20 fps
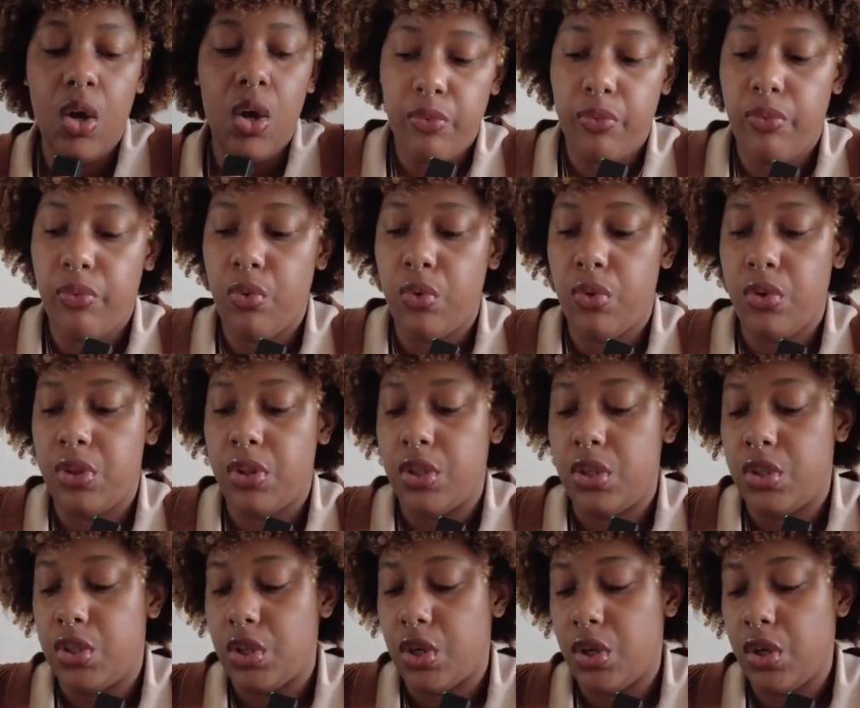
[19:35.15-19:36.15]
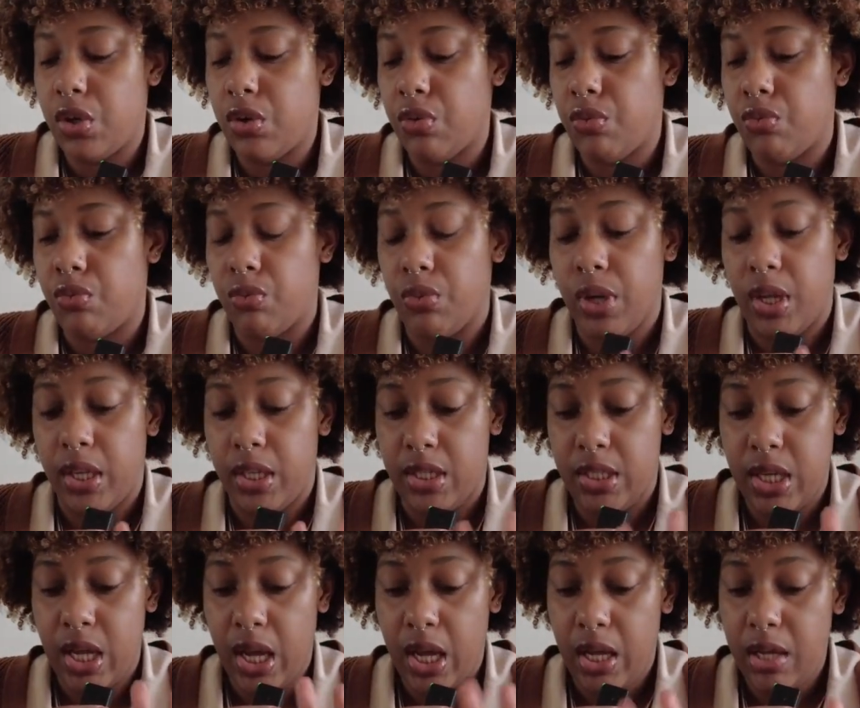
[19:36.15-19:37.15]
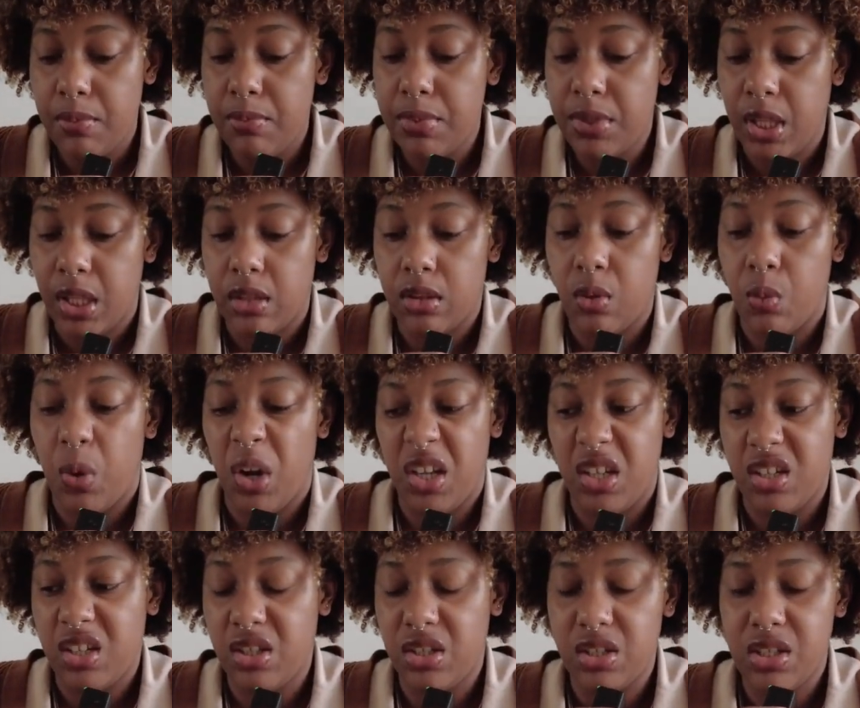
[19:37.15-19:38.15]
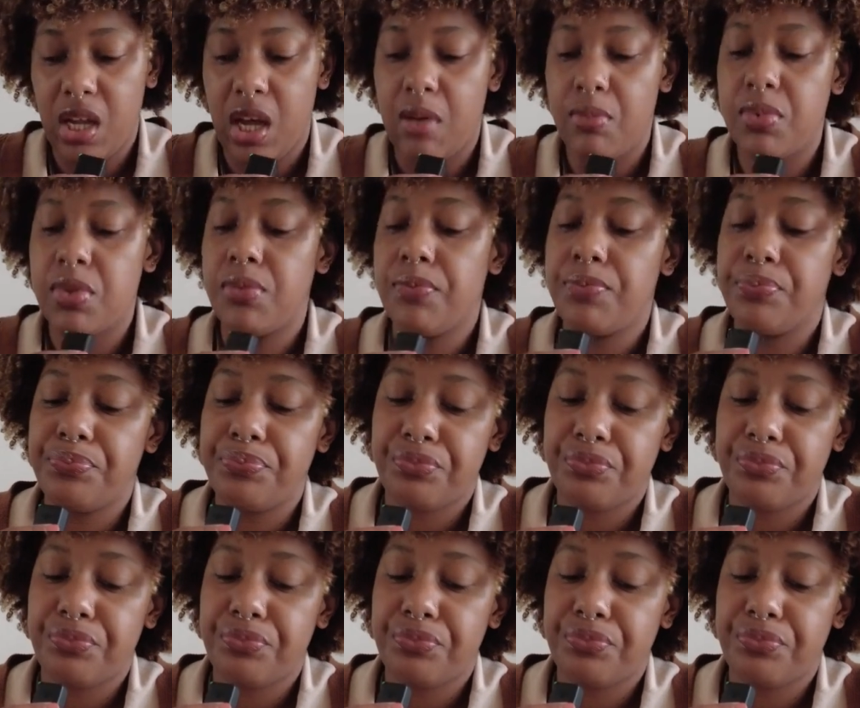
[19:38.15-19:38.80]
For the dark red tabs, like the wine color tabs,